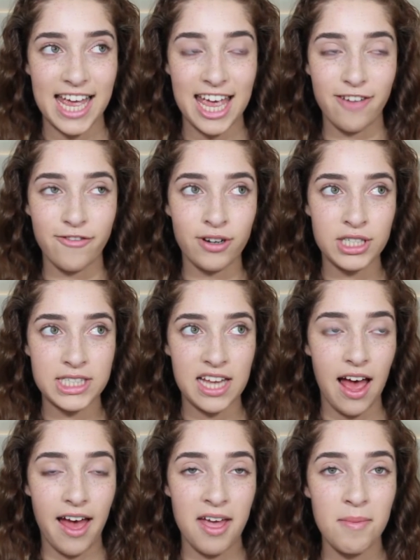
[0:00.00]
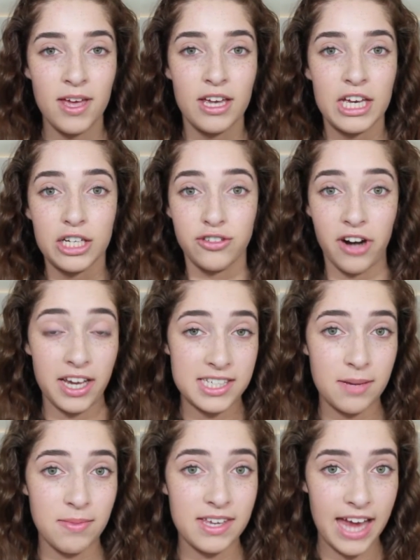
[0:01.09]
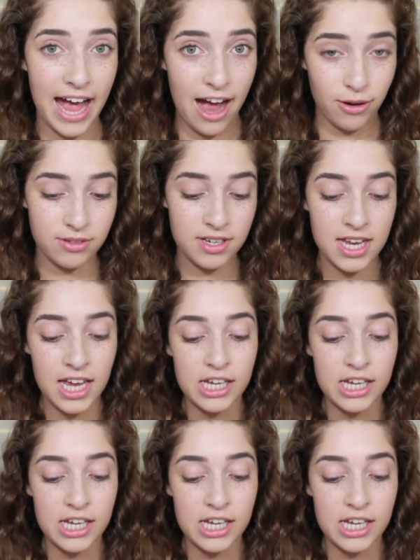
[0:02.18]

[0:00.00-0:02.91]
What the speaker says: a first time trying something out.